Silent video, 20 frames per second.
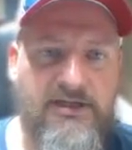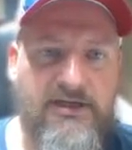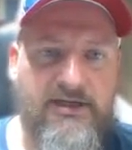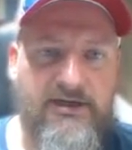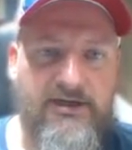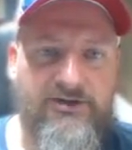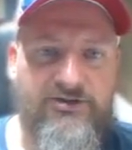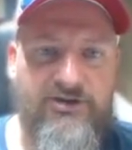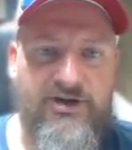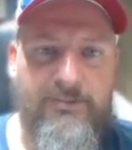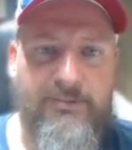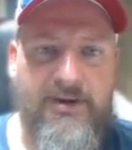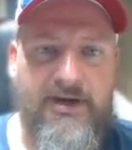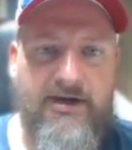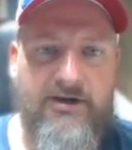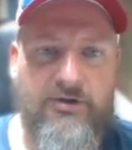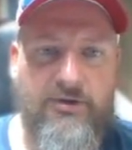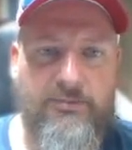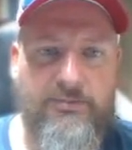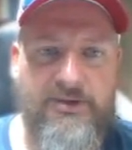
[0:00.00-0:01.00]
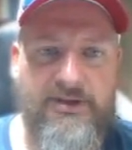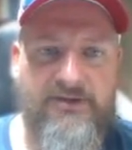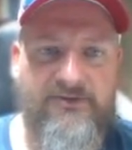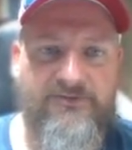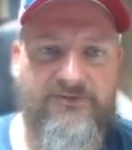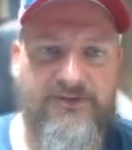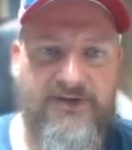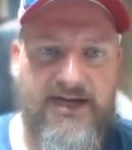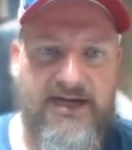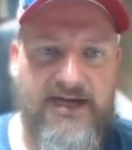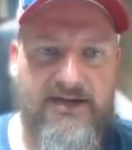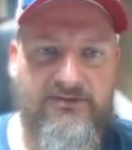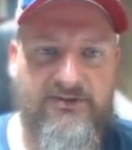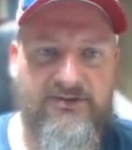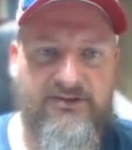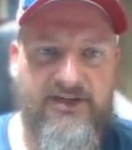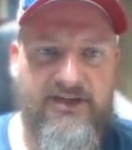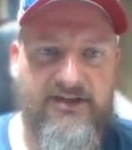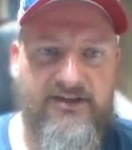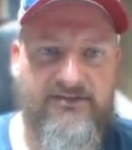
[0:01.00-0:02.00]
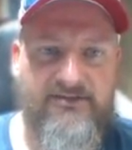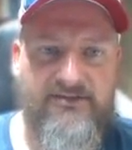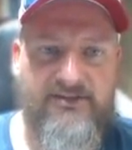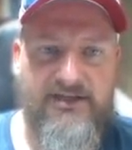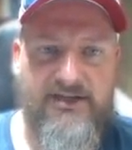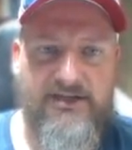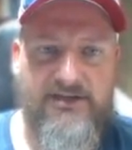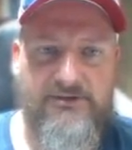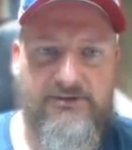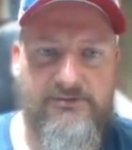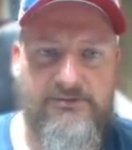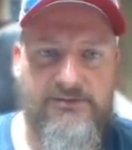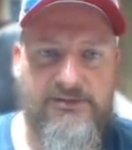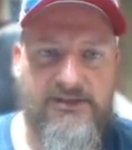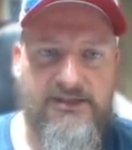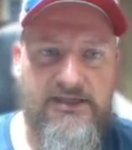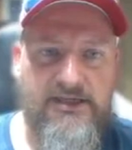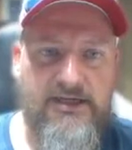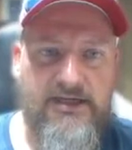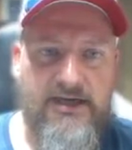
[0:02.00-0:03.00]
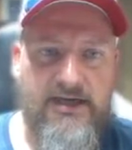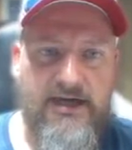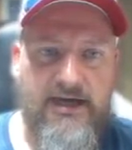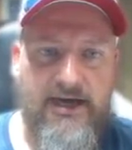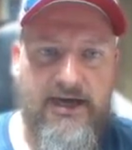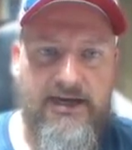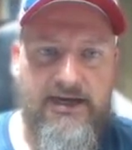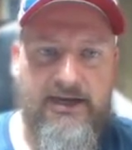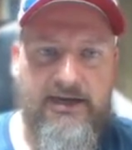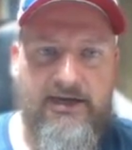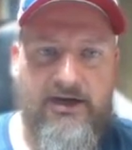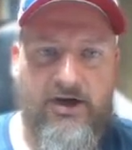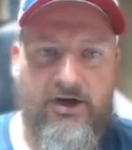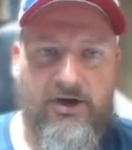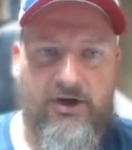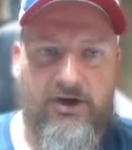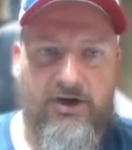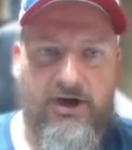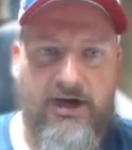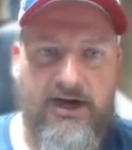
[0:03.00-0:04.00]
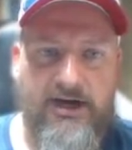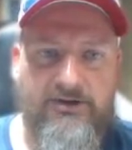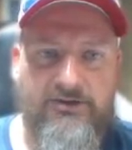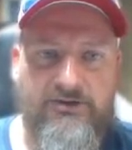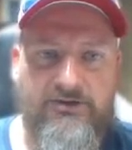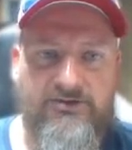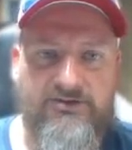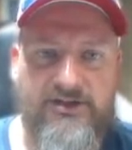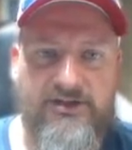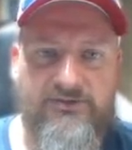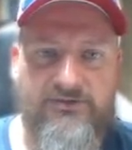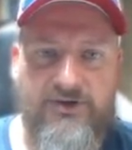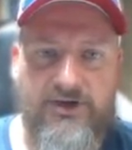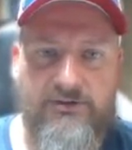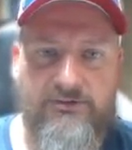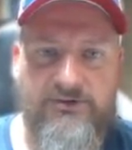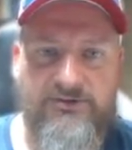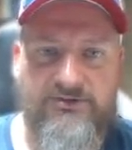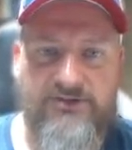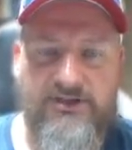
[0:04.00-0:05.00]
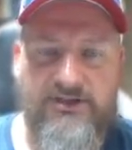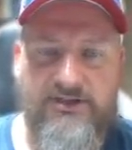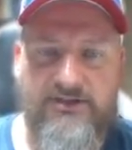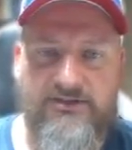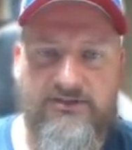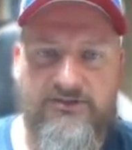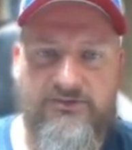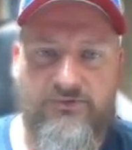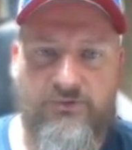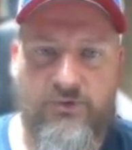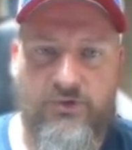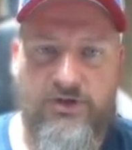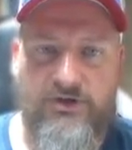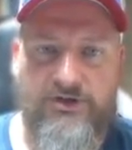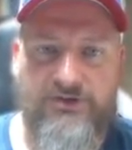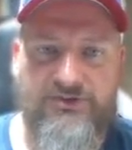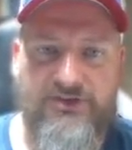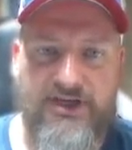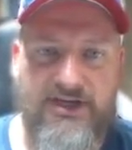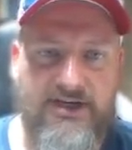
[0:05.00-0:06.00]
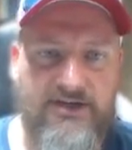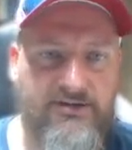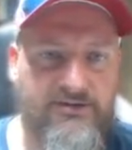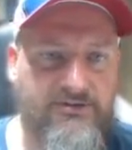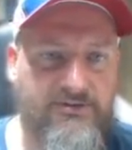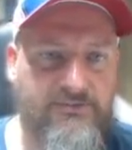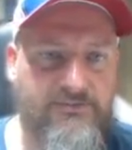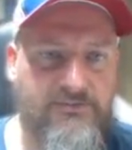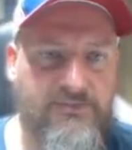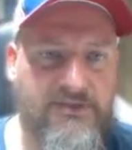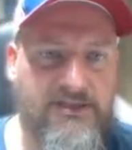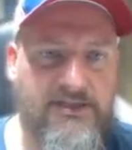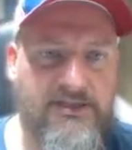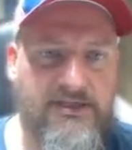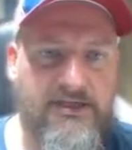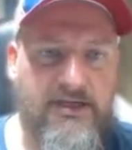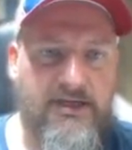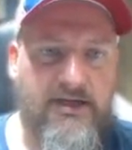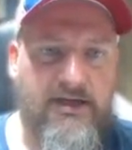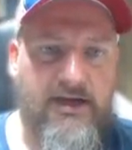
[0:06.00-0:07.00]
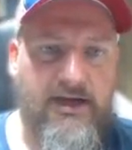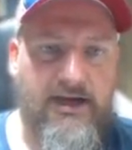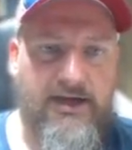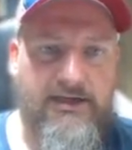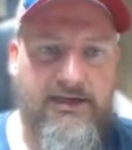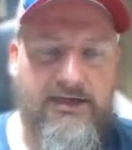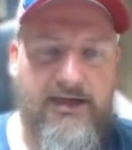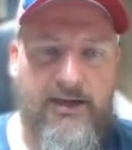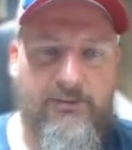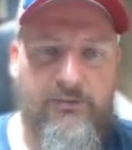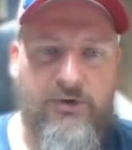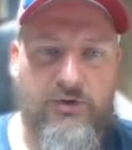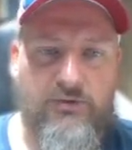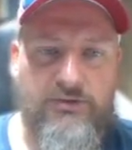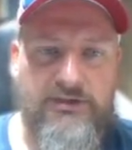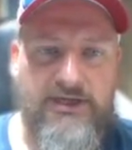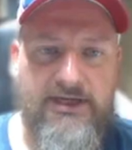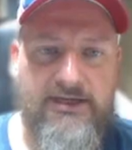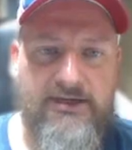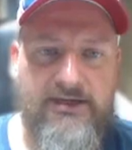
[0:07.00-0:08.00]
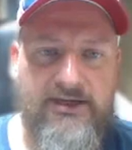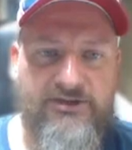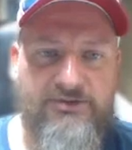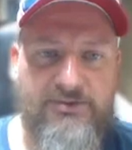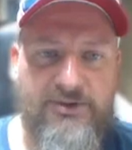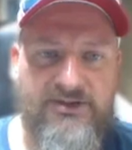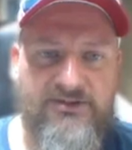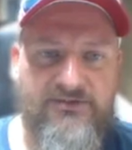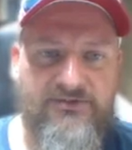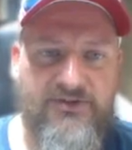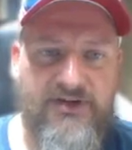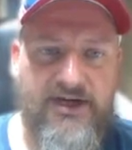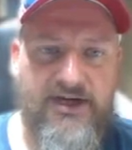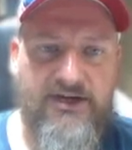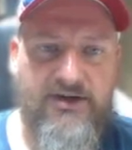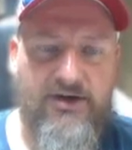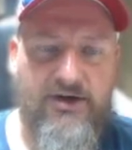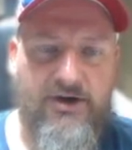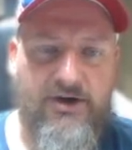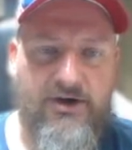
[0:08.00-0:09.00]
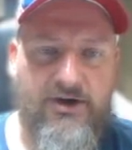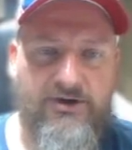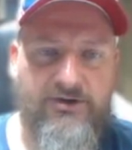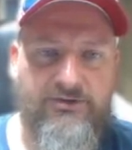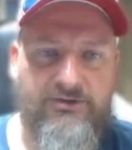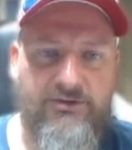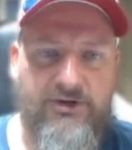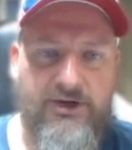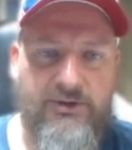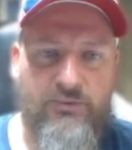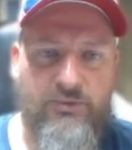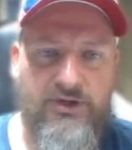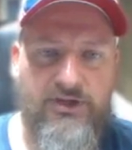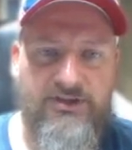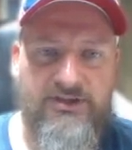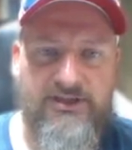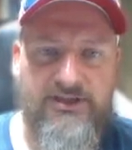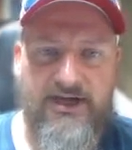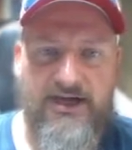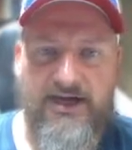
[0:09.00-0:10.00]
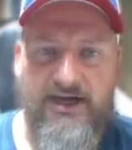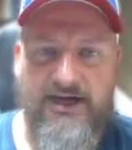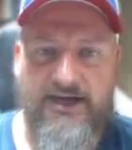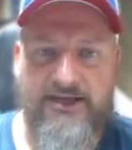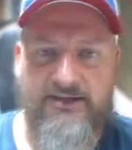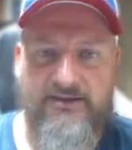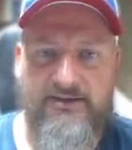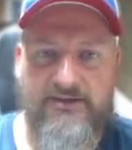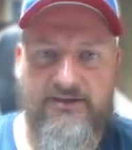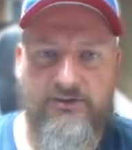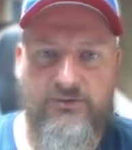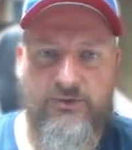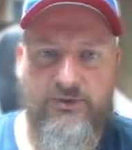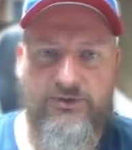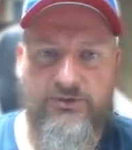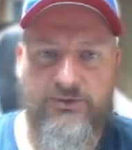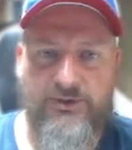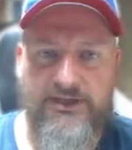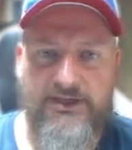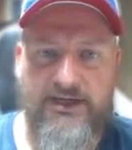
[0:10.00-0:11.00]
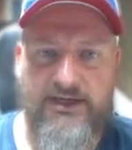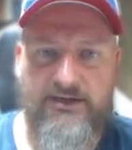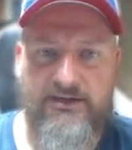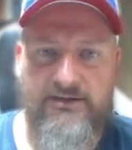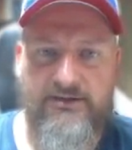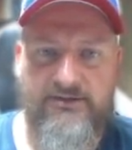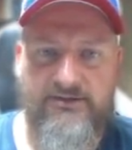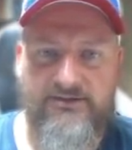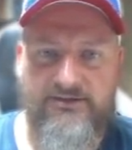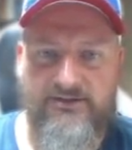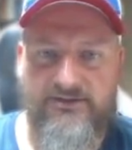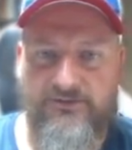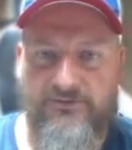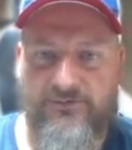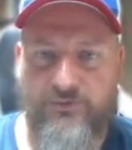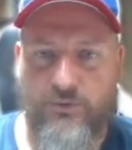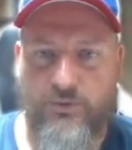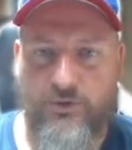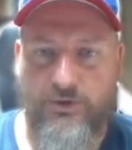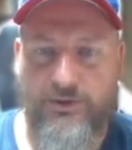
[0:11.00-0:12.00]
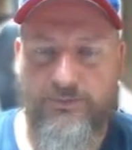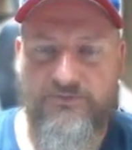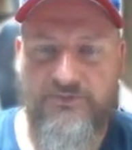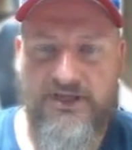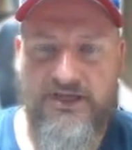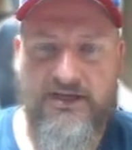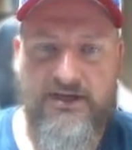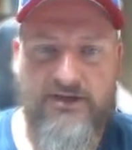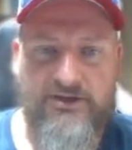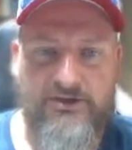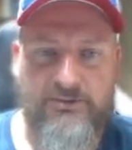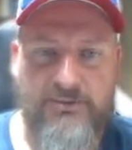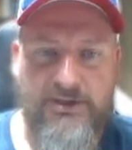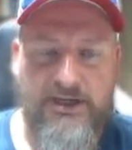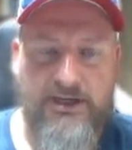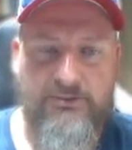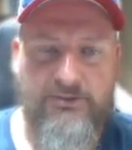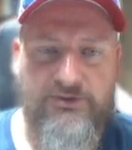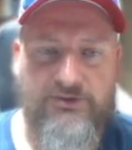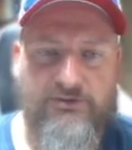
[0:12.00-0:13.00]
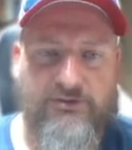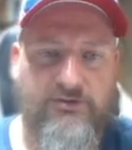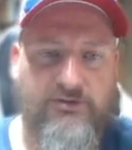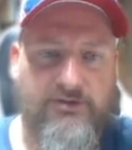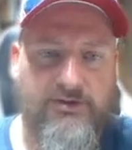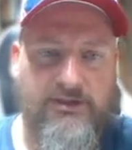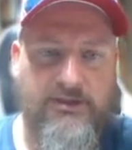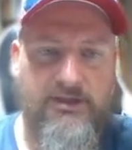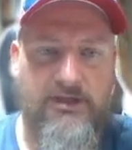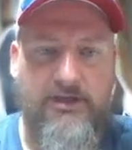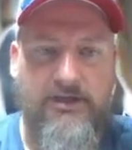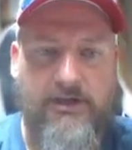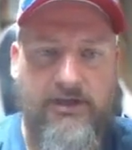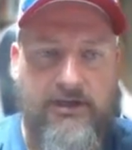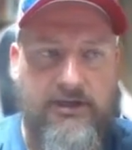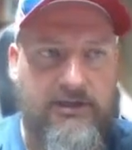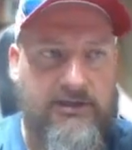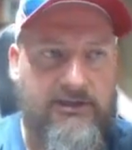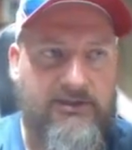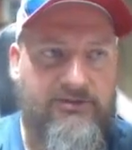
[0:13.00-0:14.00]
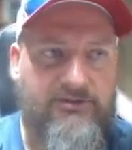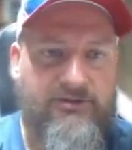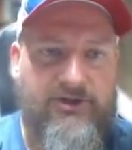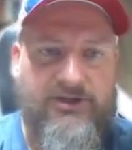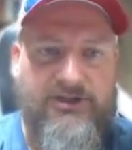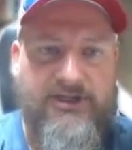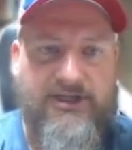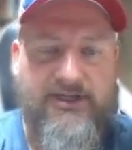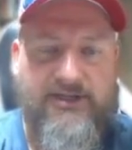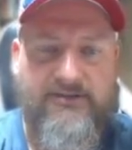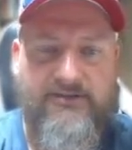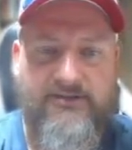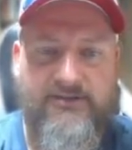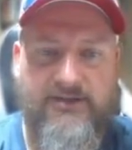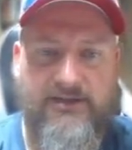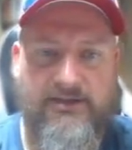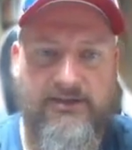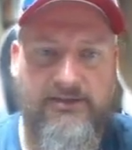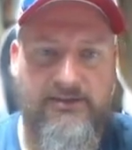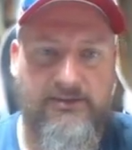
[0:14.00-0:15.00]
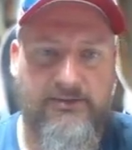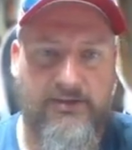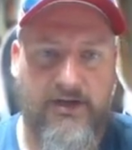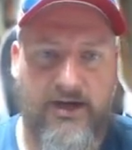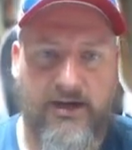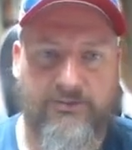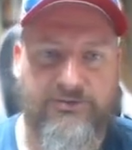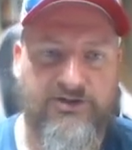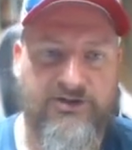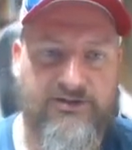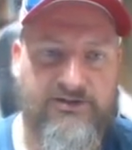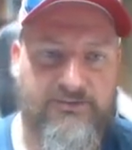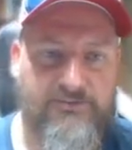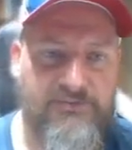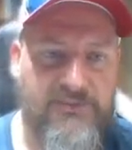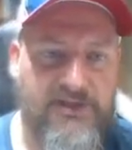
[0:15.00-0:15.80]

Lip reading: and GPIO pin 5 is a SCL. And then our I2C frequency is 400,000. And then I'm going ahead and specifying our screen width and height, 128 and 64, to be able to start that object.